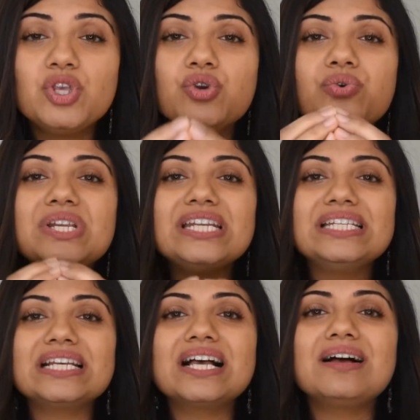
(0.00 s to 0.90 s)
you need
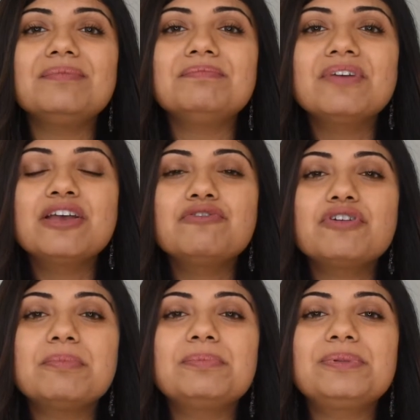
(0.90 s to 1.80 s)
to come
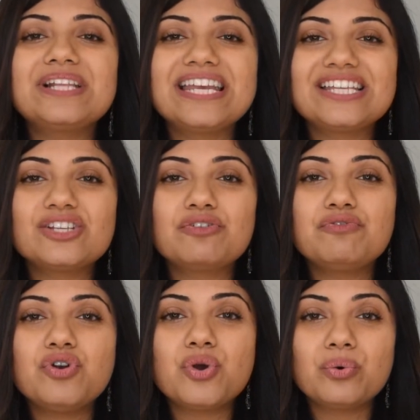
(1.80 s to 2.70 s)
from a place of
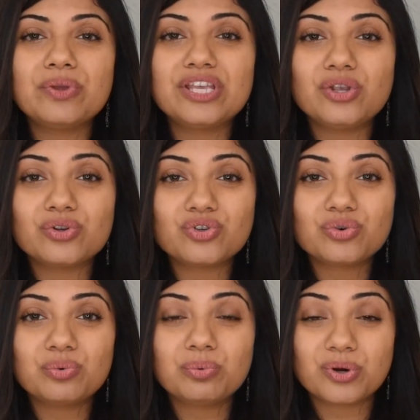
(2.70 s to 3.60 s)
knowing your
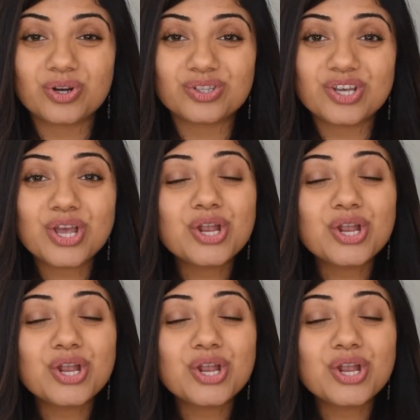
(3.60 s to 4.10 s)
true worth,